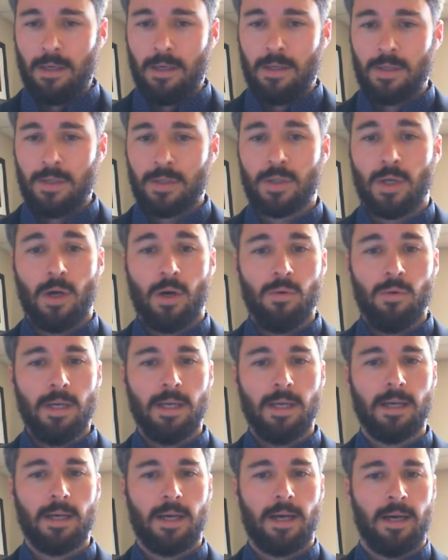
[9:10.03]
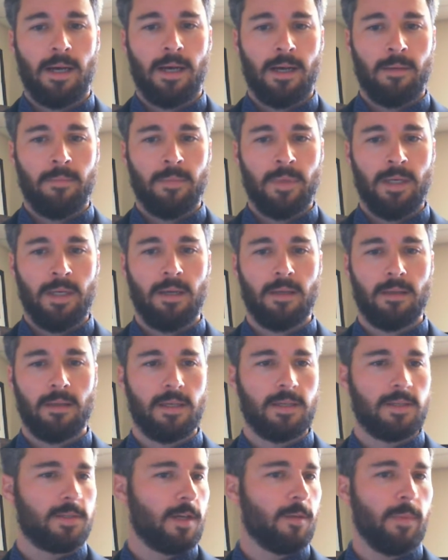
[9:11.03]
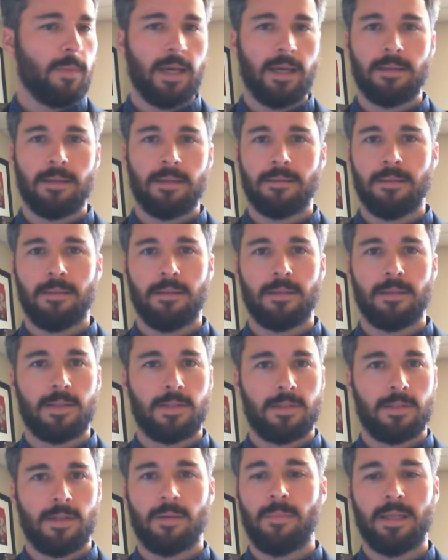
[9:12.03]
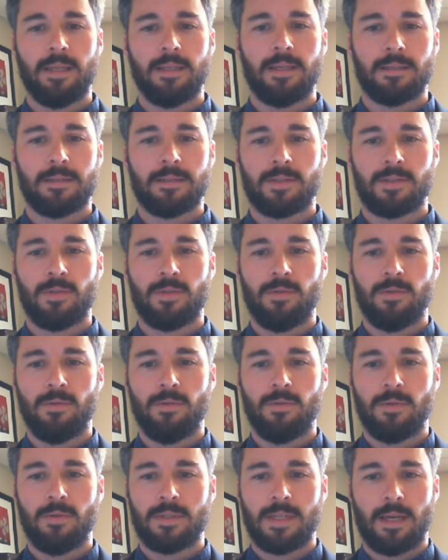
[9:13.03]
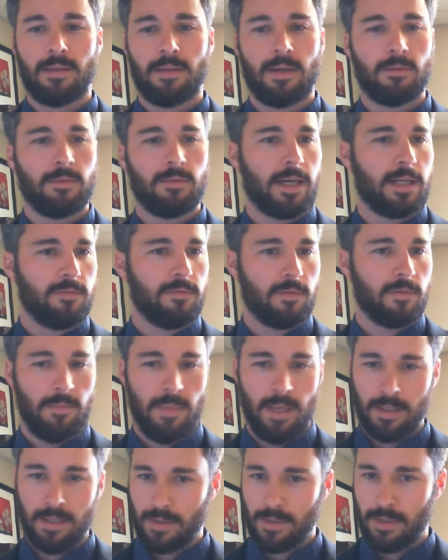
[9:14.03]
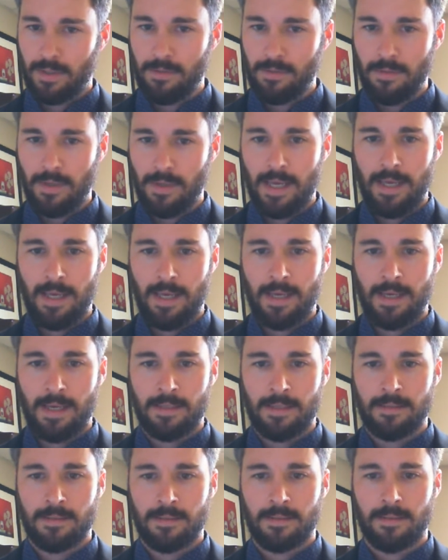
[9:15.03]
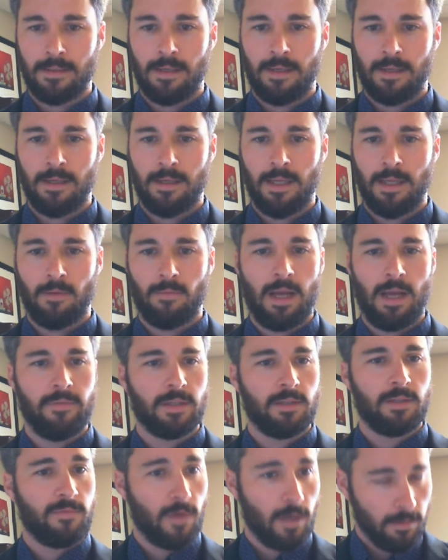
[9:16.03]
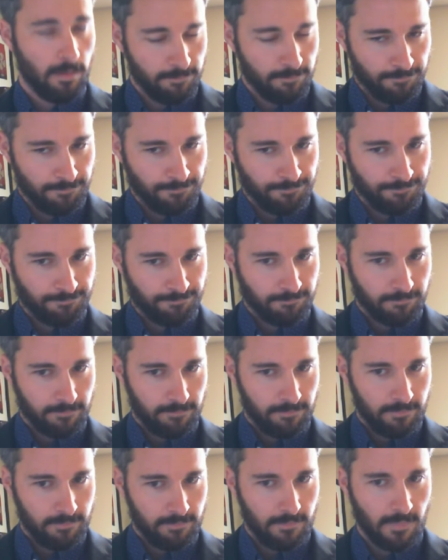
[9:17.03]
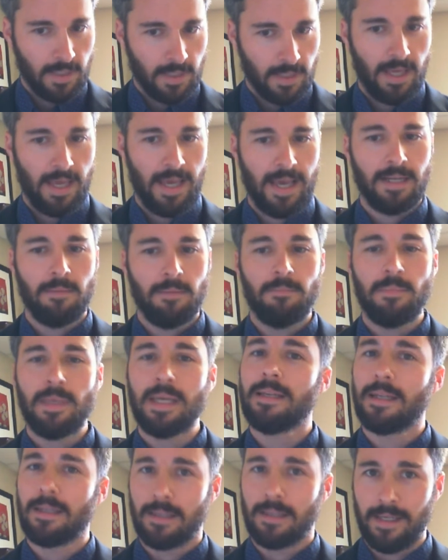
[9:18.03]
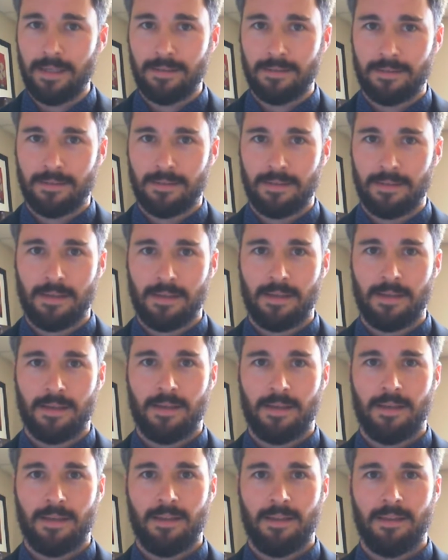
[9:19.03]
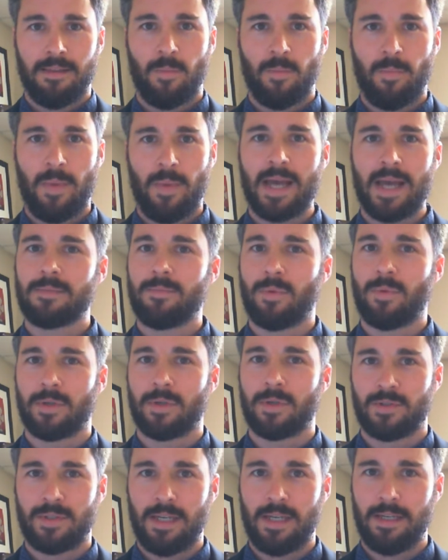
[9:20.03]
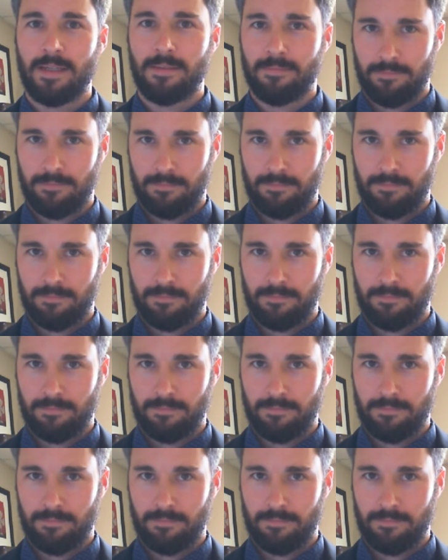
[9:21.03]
So these young men get to South Carolina from Mexico, and they arrive at the farm, and immediately their passports are taken.